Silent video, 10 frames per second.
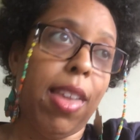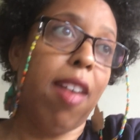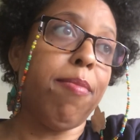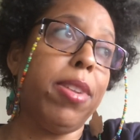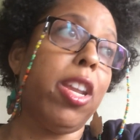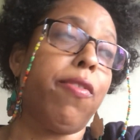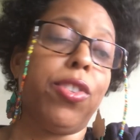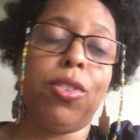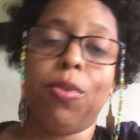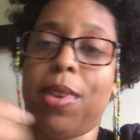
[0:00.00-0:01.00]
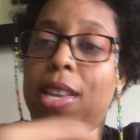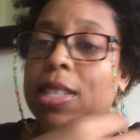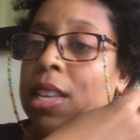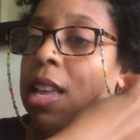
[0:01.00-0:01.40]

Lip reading: I've been here for 2 weeks.